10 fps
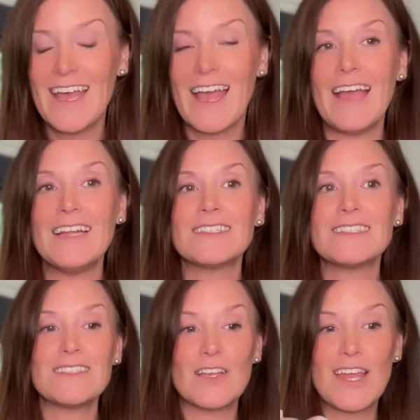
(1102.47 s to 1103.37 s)
And
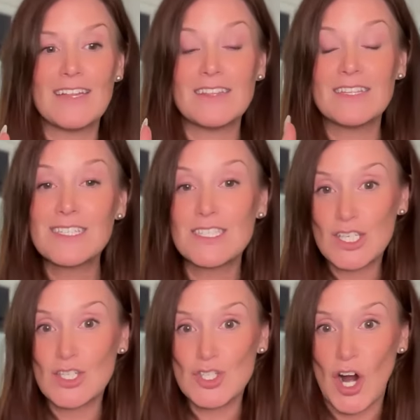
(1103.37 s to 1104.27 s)
in this,
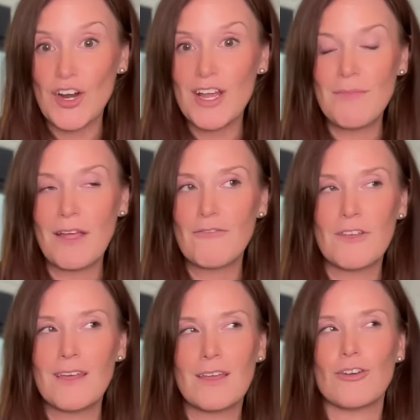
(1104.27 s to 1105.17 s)
to start, it might feel
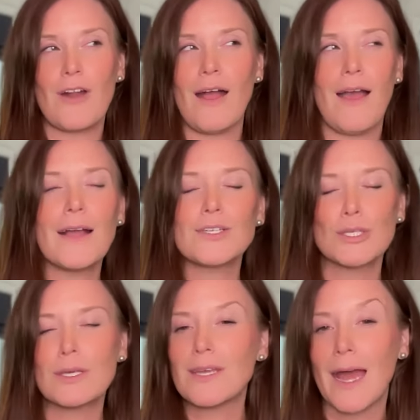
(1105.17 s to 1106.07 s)
like you're not
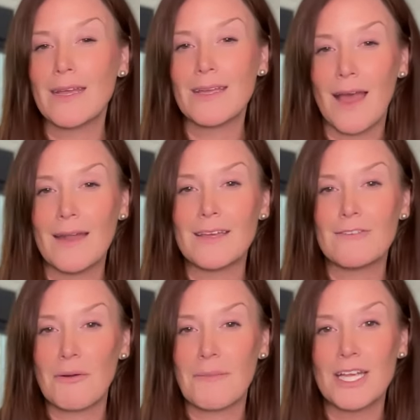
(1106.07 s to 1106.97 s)
actually getting any
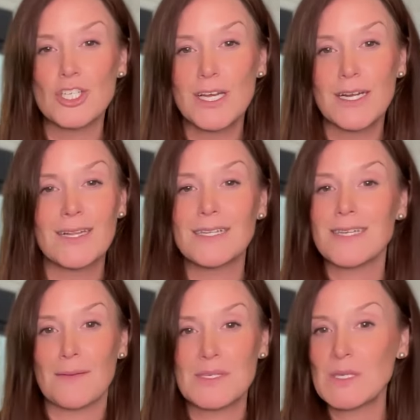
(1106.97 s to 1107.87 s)
information, and that's
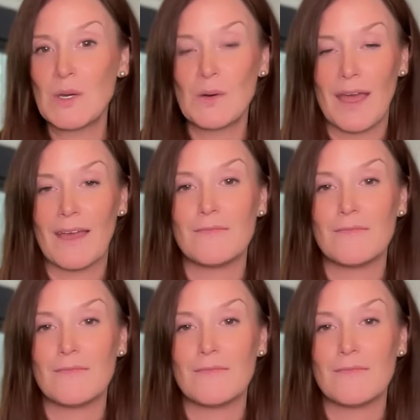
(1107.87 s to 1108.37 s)
absolutely okay.